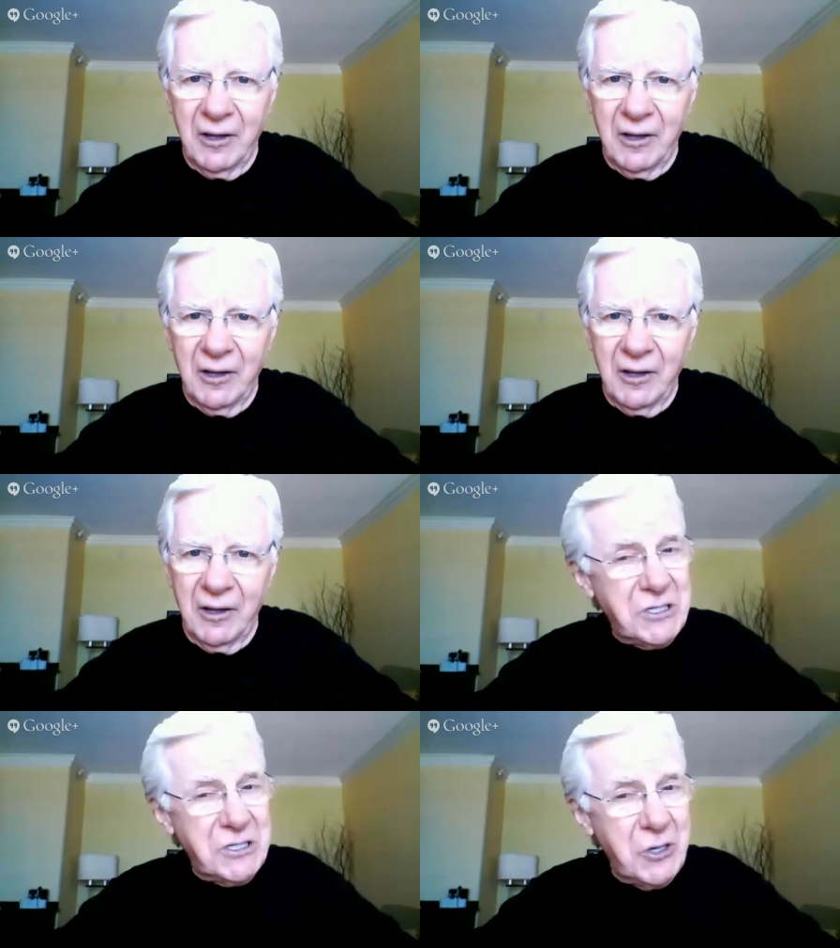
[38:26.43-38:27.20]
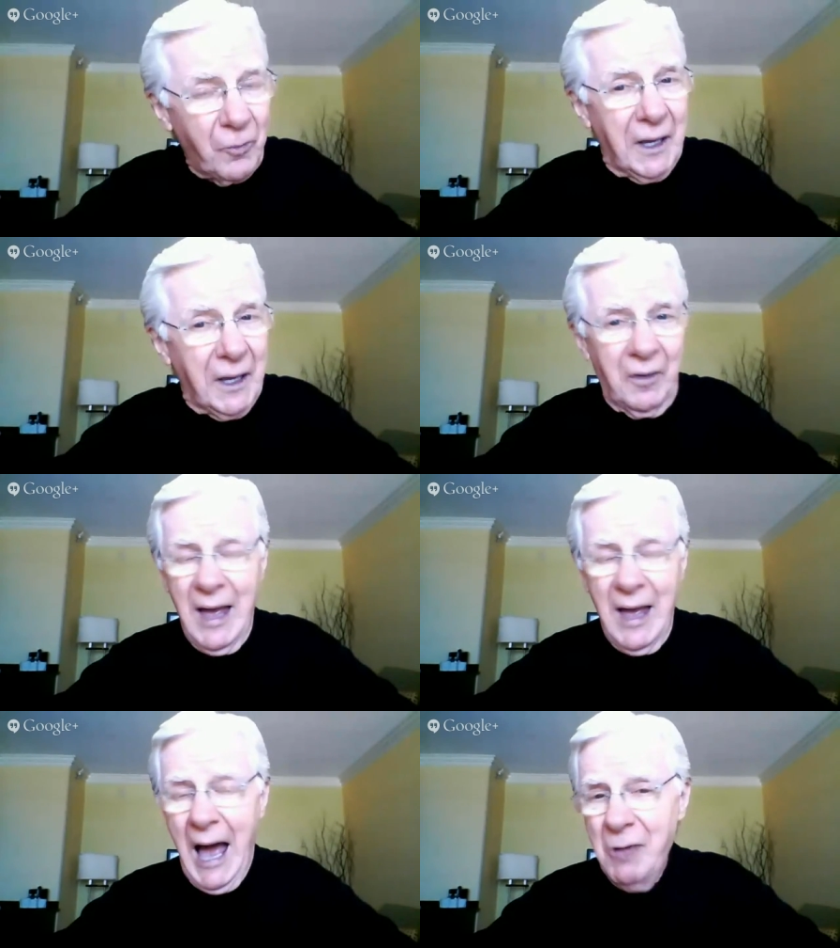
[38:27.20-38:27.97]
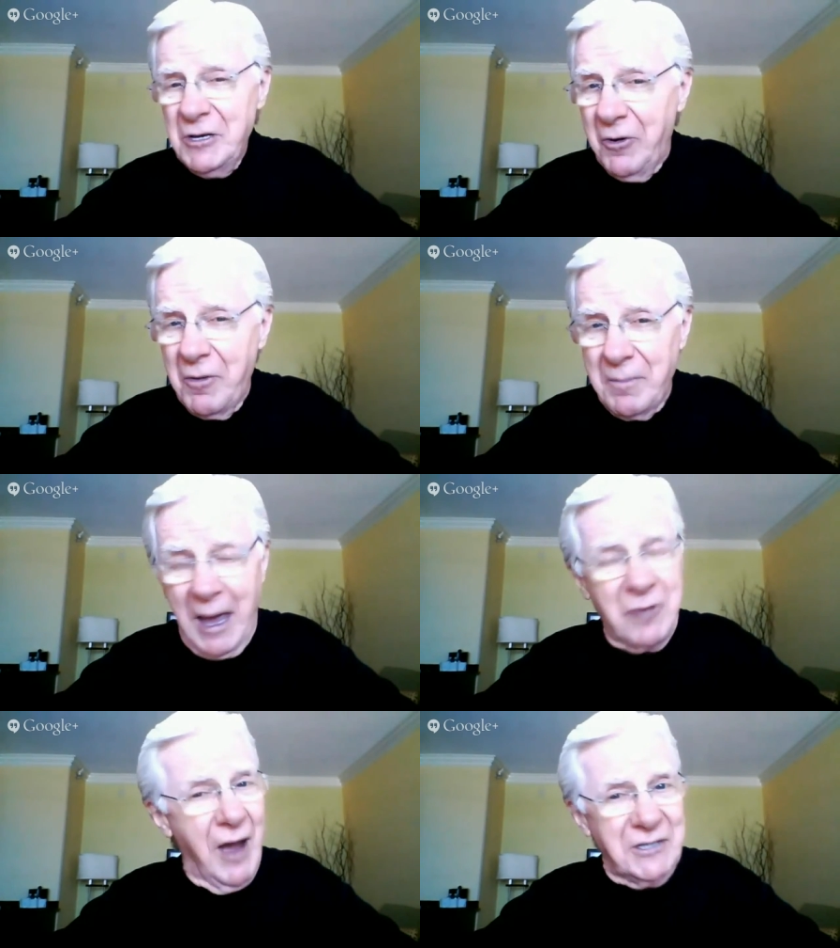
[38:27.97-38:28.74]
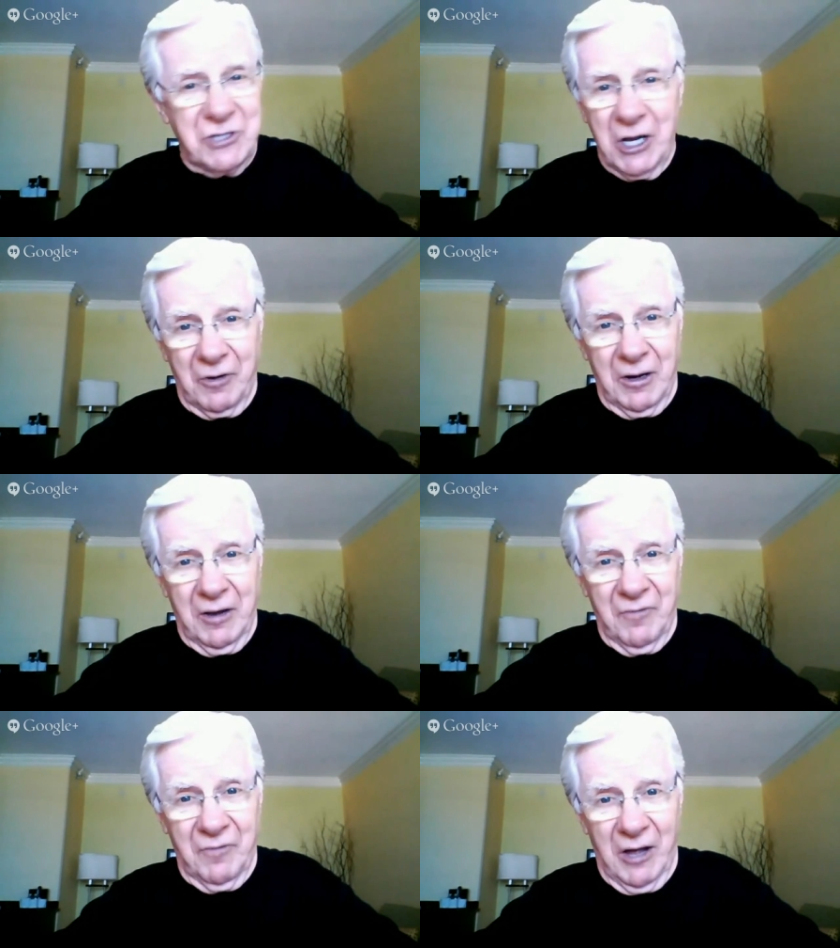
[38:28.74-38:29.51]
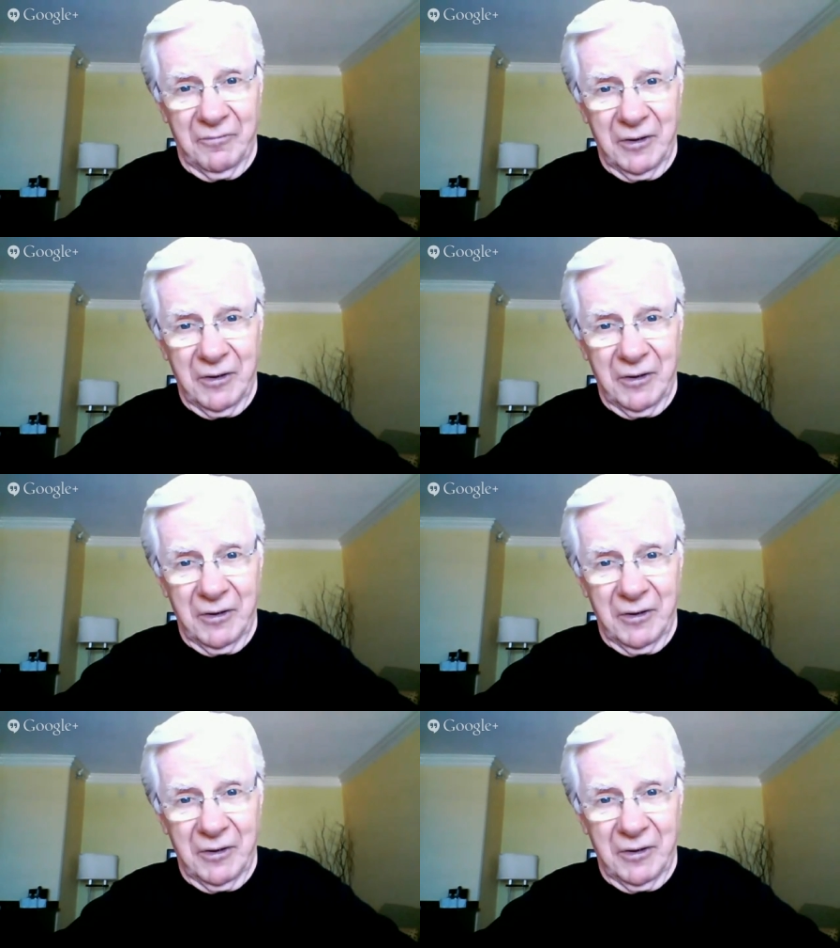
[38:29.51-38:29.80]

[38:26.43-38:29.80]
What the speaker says: If it wasn't real, I wouldn't get my grandchildren involved.